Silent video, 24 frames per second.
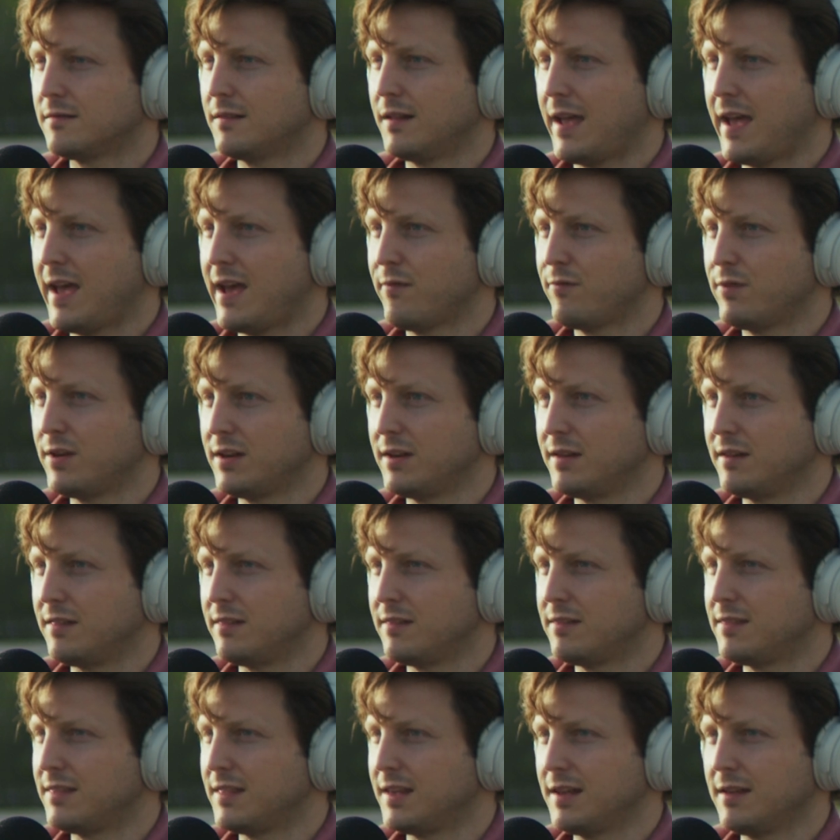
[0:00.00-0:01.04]
having to
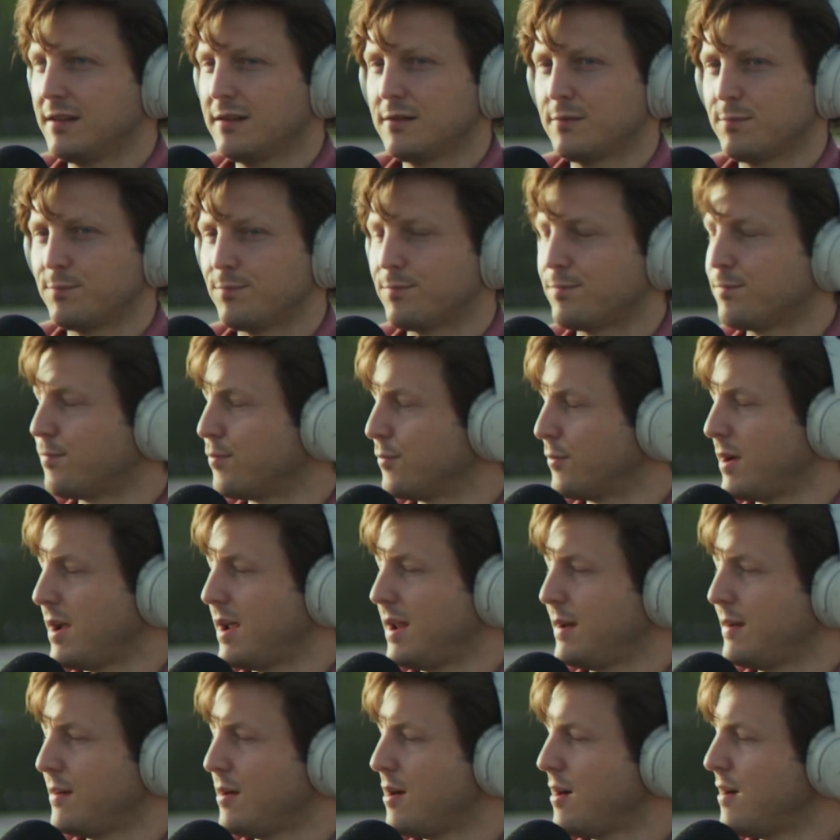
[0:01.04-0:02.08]
think
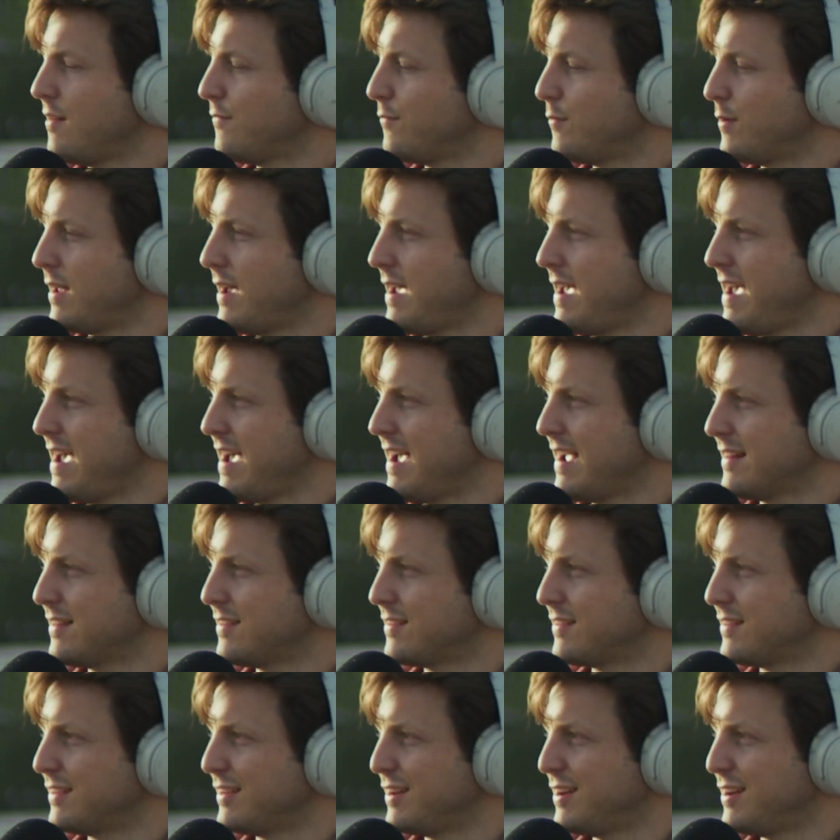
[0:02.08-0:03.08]
brain off when I act.